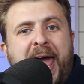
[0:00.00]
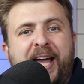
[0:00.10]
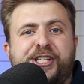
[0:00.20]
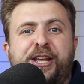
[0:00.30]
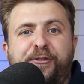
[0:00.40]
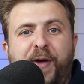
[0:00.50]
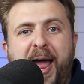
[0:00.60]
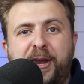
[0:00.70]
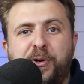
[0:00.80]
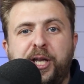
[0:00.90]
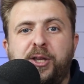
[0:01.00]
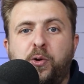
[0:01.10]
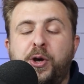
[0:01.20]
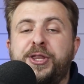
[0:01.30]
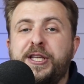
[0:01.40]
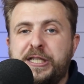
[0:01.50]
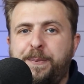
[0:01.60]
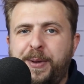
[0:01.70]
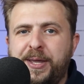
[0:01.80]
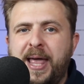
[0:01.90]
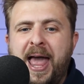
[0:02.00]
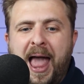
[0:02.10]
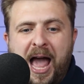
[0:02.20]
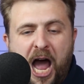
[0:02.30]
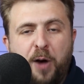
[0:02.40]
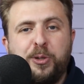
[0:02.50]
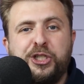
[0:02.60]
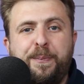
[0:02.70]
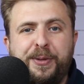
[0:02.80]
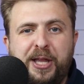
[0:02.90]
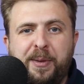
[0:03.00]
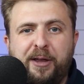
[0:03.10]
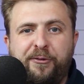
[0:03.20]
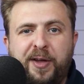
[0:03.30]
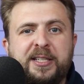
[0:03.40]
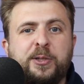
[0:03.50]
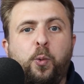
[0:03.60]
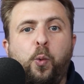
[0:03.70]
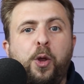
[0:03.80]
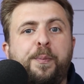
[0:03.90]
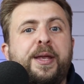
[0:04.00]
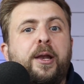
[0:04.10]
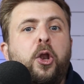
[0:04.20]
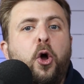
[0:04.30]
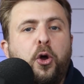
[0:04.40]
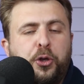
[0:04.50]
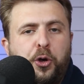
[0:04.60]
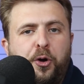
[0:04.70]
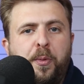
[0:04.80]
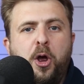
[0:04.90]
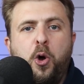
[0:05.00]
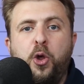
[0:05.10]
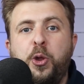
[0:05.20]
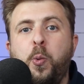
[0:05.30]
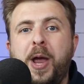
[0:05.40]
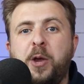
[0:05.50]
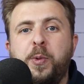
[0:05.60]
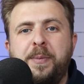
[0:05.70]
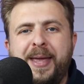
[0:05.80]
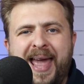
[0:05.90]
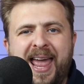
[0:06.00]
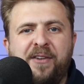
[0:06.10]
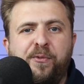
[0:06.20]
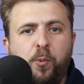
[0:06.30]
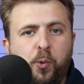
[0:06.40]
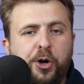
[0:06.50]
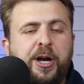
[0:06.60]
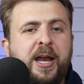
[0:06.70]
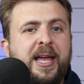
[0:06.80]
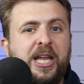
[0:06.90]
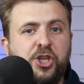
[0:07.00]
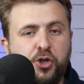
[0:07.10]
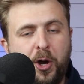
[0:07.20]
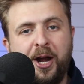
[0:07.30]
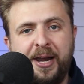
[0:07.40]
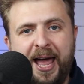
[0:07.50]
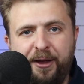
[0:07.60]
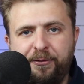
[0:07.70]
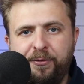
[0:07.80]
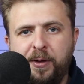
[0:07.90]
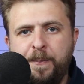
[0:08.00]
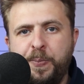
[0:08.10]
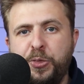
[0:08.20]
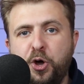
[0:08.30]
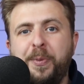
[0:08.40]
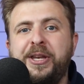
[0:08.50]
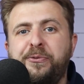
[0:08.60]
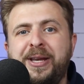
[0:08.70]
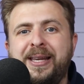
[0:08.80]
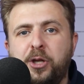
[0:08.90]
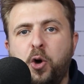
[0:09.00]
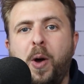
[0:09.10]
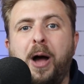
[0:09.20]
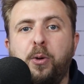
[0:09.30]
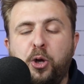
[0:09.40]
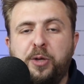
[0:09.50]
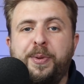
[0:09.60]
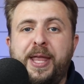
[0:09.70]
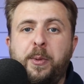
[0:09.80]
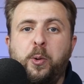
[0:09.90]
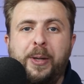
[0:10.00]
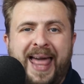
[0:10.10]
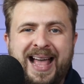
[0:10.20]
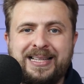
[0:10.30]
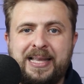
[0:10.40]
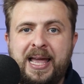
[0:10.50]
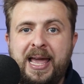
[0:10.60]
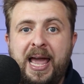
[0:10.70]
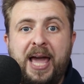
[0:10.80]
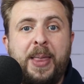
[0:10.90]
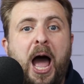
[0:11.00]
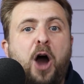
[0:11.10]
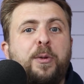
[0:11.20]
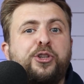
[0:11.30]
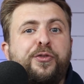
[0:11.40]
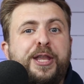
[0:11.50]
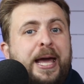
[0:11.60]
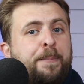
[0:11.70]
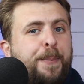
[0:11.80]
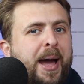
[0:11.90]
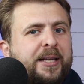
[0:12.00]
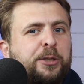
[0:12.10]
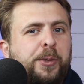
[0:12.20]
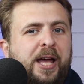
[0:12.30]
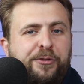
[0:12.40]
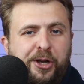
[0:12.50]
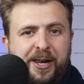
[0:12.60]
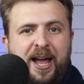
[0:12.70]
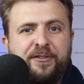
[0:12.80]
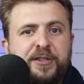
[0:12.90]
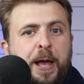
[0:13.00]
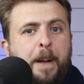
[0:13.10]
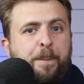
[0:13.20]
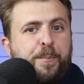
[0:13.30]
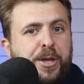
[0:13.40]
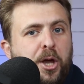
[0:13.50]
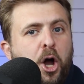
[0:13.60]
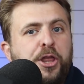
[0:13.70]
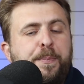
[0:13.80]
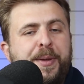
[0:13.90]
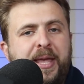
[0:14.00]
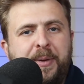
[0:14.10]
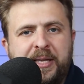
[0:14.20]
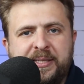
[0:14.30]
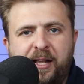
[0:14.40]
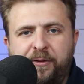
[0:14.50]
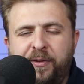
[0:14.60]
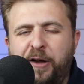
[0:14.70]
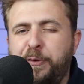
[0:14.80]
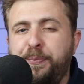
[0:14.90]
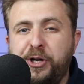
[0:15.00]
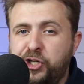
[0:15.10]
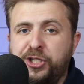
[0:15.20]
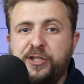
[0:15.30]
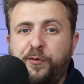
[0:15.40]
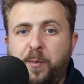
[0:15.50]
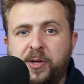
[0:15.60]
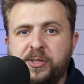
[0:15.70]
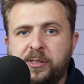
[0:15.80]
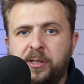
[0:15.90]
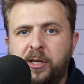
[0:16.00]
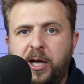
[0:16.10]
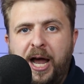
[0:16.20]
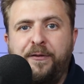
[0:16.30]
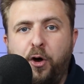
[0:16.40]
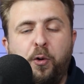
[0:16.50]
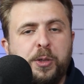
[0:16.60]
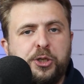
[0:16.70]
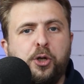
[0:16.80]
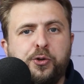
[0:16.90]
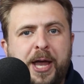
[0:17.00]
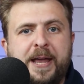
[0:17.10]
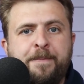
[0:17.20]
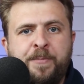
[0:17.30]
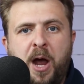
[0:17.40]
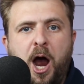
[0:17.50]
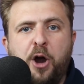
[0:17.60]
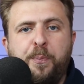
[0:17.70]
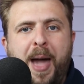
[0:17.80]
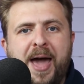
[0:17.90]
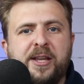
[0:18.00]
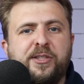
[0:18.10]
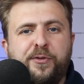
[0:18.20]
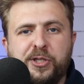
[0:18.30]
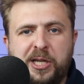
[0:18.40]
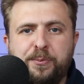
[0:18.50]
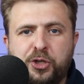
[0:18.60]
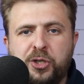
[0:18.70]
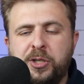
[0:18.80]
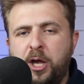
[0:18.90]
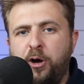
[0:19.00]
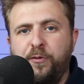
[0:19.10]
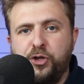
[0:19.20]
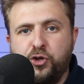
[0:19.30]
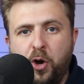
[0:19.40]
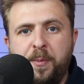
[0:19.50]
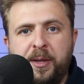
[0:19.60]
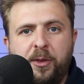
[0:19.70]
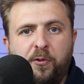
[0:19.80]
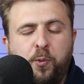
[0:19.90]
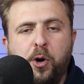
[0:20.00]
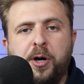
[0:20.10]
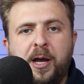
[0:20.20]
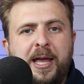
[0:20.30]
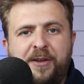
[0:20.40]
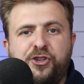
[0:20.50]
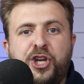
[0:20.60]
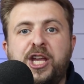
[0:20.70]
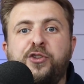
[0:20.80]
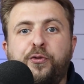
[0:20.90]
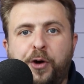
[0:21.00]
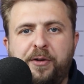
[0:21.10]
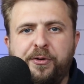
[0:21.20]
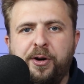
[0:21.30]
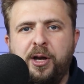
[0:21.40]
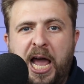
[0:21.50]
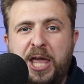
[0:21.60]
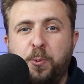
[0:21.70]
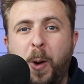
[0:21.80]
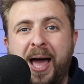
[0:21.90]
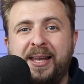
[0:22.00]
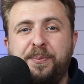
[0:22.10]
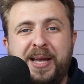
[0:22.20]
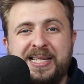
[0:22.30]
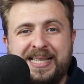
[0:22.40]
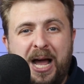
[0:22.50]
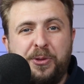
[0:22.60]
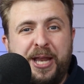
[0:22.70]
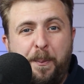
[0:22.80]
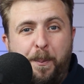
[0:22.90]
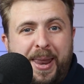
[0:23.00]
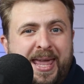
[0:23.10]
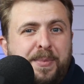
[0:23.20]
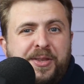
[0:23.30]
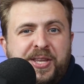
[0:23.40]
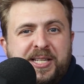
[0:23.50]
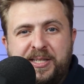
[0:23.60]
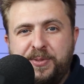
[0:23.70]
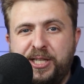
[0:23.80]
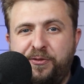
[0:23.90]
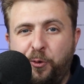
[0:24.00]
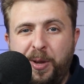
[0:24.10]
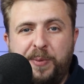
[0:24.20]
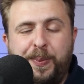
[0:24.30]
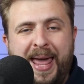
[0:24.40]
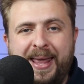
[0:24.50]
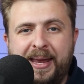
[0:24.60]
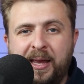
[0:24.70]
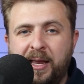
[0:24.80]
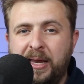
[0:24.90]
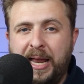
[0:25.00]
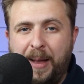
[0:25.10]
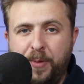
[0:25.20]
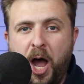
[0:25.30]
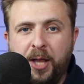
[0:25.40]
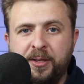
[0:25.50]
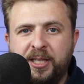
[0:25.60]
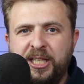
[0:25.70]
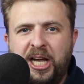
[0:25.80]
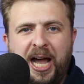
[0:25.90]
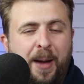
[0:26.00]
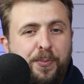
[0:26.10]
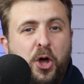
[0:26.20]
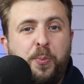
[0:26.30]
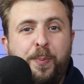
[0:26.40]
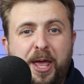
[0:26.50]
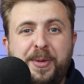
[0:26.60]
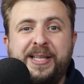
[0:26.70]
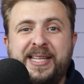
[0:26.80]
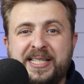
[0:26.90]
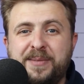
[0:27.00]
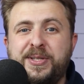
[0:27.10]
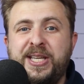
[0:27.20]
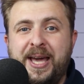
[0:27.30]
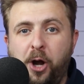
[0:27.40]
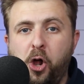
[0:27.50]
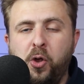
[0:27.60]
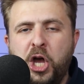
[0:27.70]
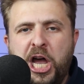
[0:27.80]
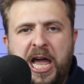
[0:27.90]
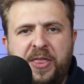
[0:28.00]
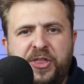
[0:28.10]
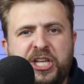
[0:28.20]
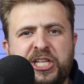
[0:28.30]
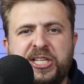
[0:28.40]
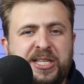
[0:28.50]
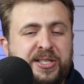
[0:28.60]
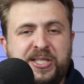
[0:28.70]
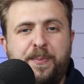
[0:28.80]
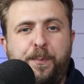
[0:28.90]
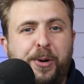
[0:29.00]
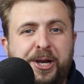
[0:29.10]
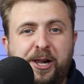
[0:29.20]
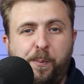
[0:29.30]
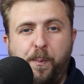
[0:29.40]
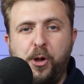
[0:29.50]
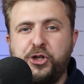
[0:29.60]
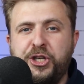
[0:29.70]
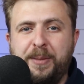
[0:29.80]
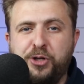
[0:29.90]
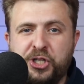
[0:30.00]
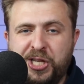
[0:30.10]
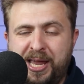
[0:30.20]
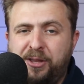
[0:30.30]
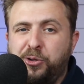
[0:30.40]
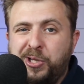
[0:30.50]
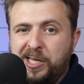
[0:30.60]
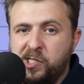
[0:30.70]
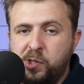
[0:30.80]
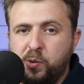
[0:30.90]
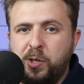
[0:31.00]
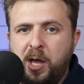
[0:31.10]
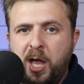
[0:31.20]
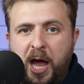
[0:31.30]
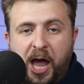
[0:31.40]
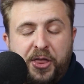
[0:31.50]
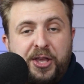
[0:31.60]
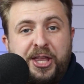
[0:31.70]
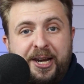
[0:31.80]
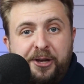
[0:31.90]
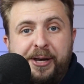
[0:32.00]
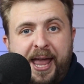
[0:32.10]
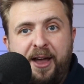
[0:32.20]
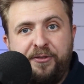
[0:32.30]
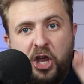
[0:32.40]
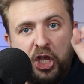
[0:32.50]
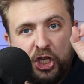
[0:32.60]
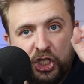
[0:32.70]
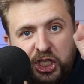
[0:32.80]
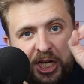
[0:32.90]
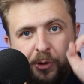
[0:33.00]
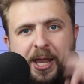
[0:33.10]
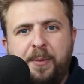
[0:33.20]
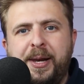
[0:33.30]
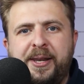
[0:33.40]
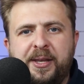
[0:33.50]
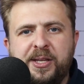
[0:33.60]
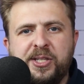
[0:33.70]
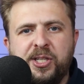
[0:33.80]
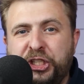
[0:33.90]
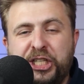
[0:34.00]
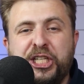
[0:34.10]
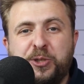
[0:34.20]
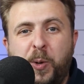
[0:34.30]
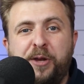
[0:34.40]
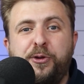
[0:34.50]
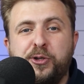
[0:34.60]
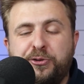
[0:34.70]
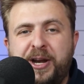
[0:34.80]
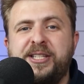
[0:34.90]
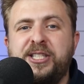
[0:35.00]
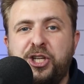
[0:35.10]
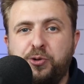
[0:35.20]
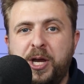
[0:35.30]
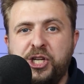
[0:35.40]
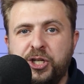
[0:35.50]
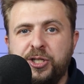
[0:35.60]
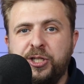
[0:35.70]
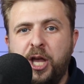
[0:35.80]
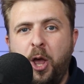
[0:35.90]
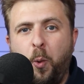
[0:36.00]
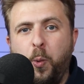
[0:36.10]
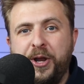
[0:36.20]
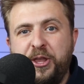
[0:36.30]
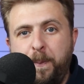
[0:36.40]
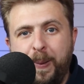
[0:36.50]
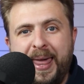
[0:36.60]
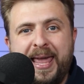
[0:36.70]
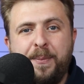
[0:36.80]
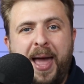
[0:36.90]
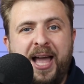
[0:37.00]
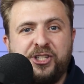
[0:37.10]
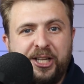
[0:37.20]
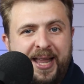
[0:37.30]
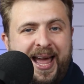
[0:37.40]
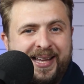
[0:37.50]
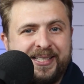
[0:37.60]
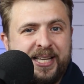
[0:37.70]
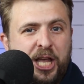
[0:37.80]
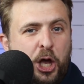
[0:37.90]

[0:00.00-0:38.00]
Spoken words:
actually evaluate or anticipate how much the pandemic effects will be long term on the way we behave, work, enjoy our life. Nobody really know how long the pandemic will last and how much of an impact it will have on our lives beyond the pandemic itself. I've been preaching this for months. I've always told you, hey, our patterns of consumption, of enjoyment, of work have changed forever. And while it may sound that I'm blaming TSMC for bad planning, I'm not. I'm not blaming TSMC at all. And this isn't some political bullshit I'm just saying not to get sued. I think they literally have zero liability in this. This is one of those crazy situations where the blame actually lies